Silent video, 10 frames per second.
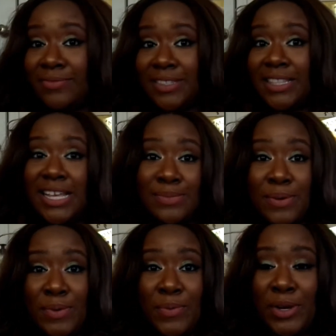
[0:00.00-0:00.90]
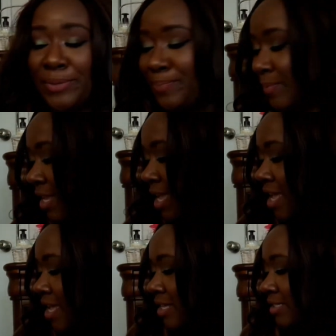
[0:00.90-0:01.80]
that's what we want.
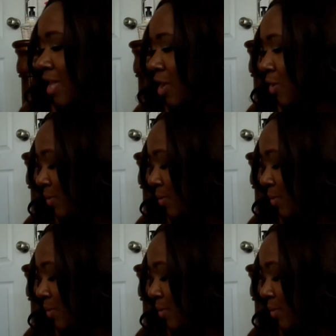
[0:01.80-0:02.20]
So